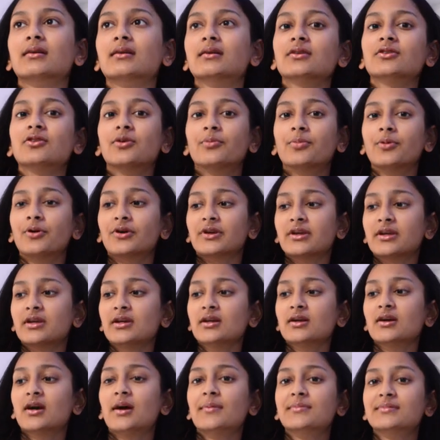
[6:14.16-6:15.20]
your
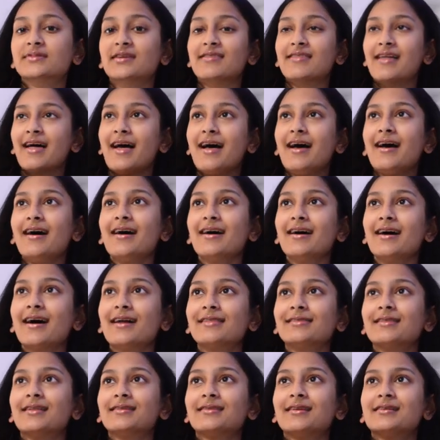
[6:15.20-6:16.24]
body up to there,
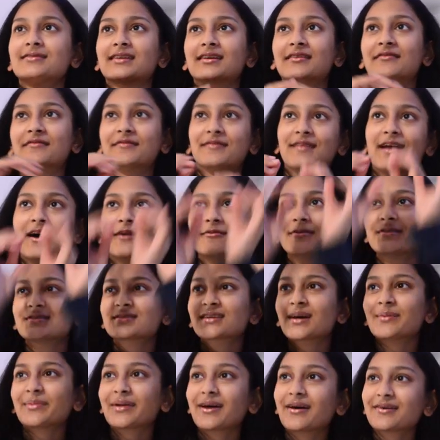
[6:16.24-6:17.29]
and then there's like flowers
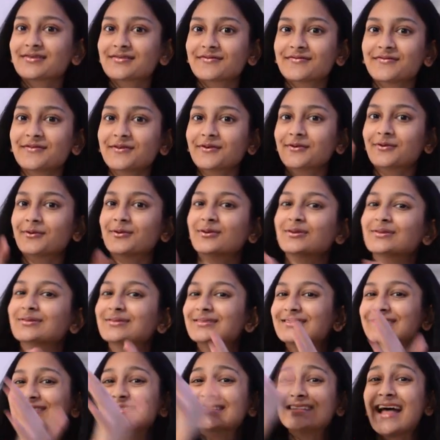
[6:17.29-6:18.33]
coming out of your
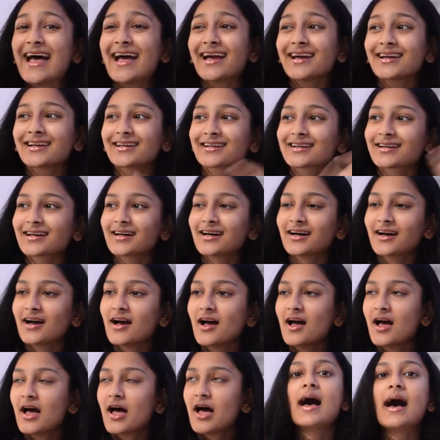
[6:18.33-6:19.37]
neck.
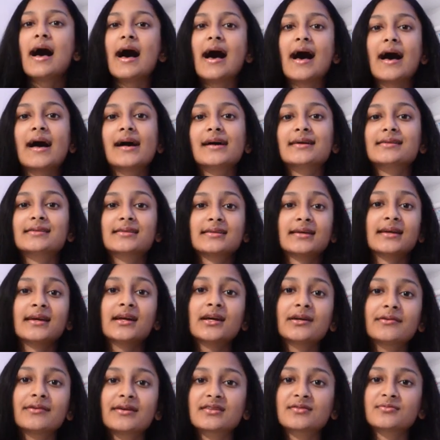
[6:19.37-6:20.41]
And
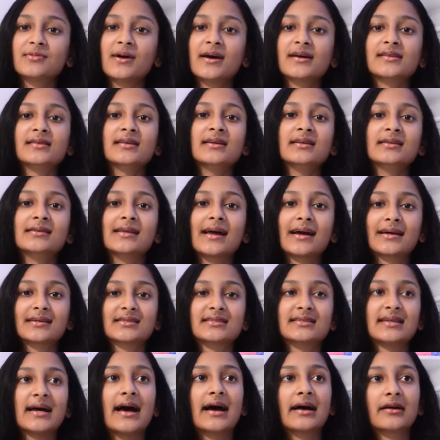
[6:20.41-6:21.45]
here is where the
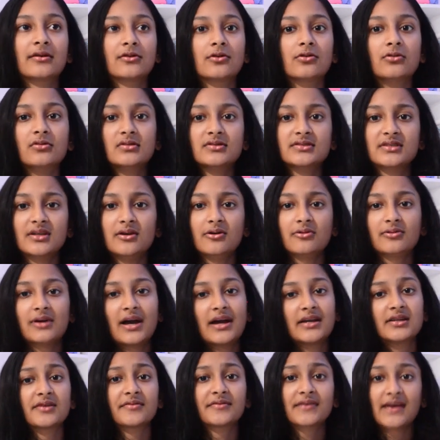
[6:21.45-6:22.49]
next hack also
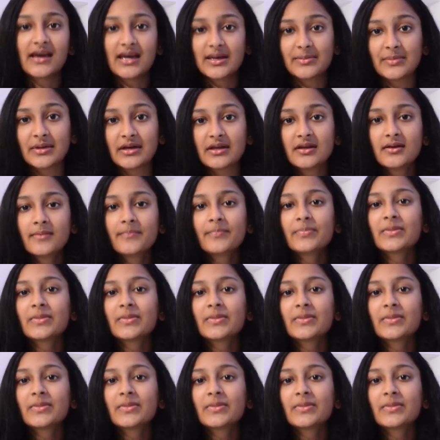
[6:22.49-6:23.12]
kind of came in.